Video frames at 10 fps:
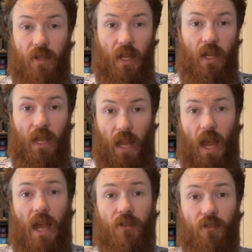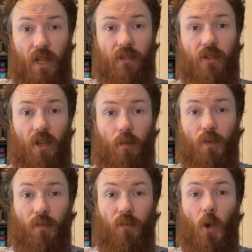thing to cash that's going to
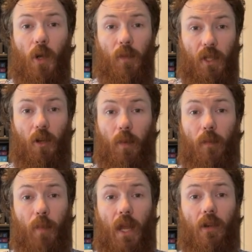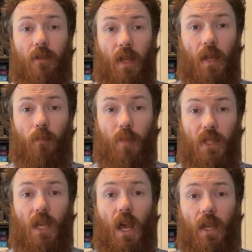perform a little bit better than
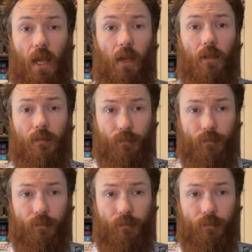BIL.